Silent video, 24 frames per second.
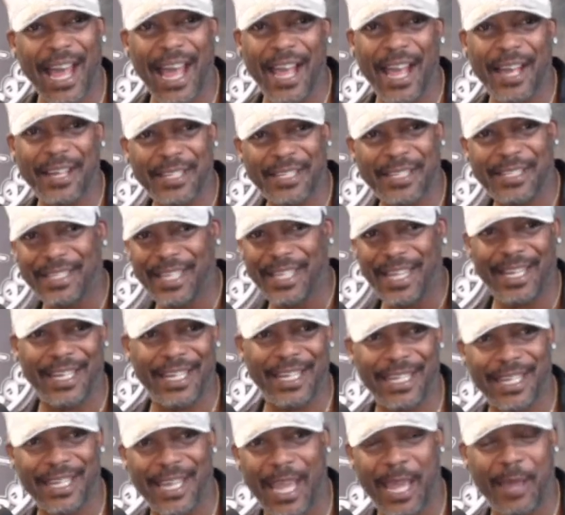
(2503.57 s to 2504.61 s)
I understand the
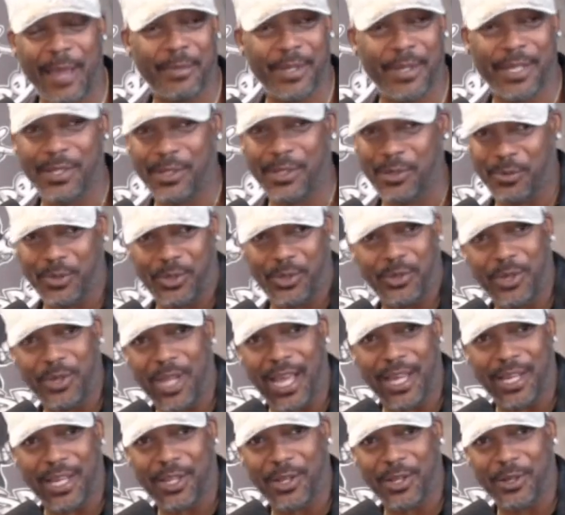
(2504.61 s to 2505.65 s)
game and this is what you
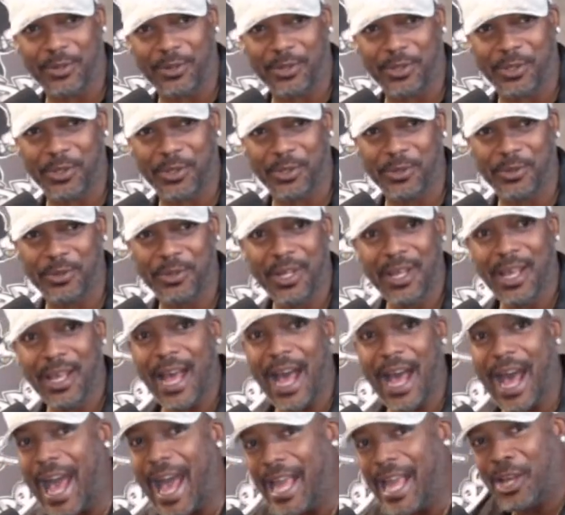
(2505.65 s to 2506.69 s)
gotta go do.
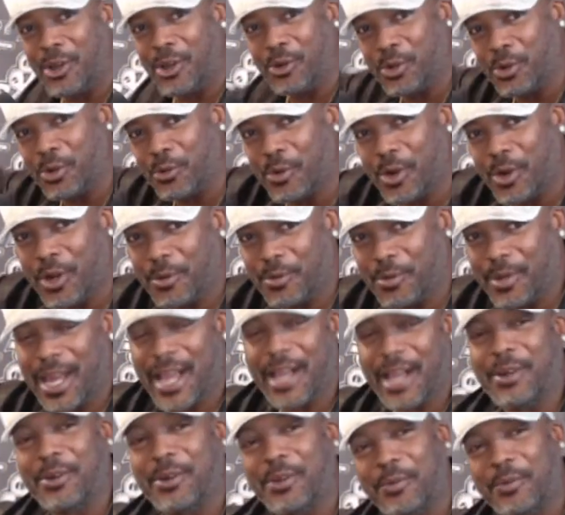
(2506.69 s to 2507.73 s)
I go to work when I
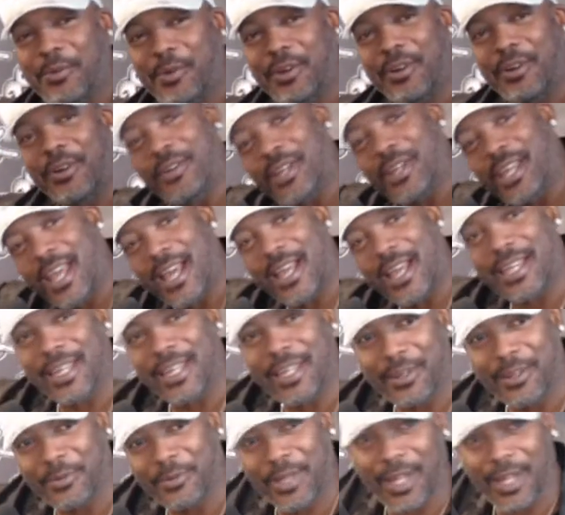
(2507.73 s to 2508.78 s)
go to work, okay, I get
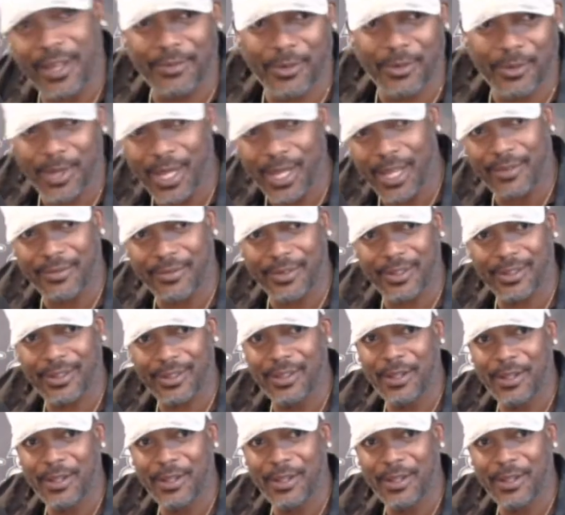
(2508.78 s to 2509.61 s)
it, whatever, whatever.